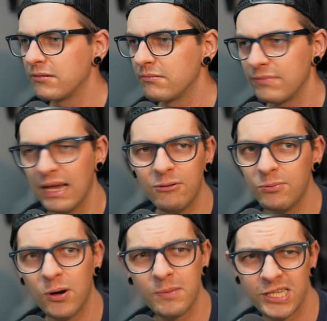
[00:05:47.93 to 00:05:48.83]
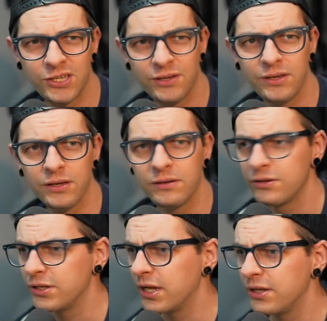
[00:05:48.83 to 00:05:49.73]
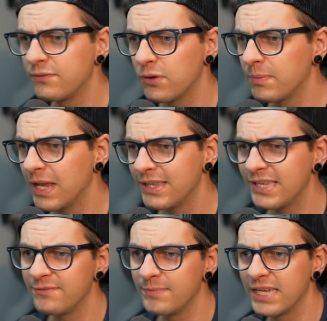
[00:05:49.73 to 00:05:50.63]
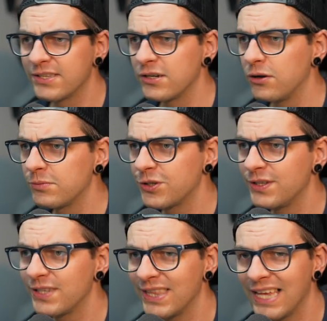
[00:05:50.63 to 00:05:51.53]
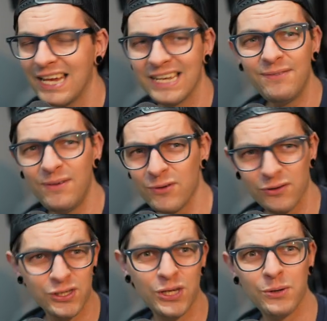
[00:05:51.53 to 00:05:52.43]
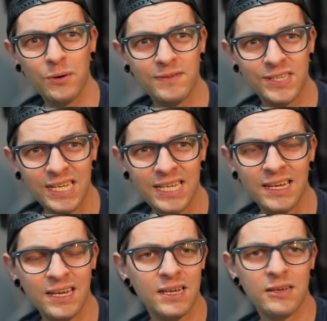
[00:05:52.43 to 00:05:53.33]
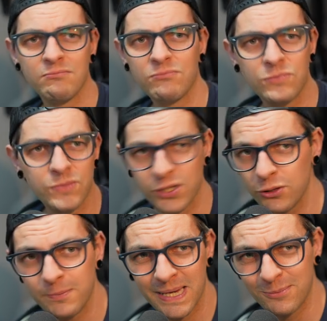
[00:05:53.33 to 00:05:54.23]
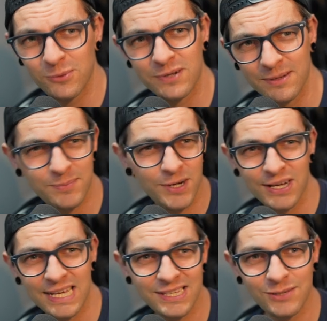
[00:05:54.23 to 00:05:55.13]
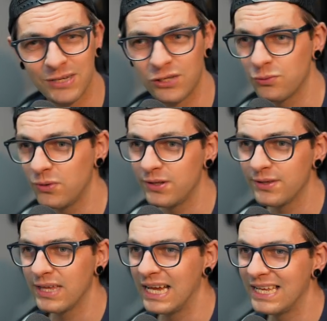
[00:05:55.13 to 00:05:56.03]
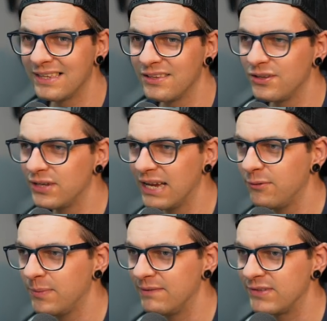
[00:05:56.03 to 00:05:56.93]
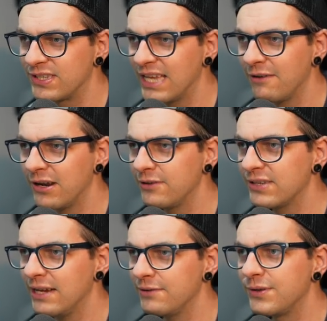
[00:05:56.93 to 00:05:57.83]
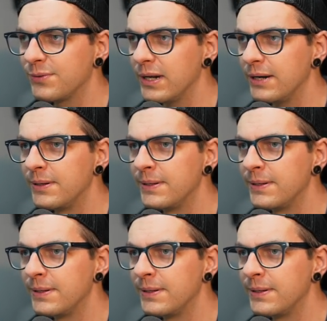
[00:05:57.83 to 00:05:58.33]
that would probably do you. You know, you've got plenty of mixing options in there. And if you've got 2, obviously, 2 people can plug into each one and you'd have a bit of a stereo sound as well.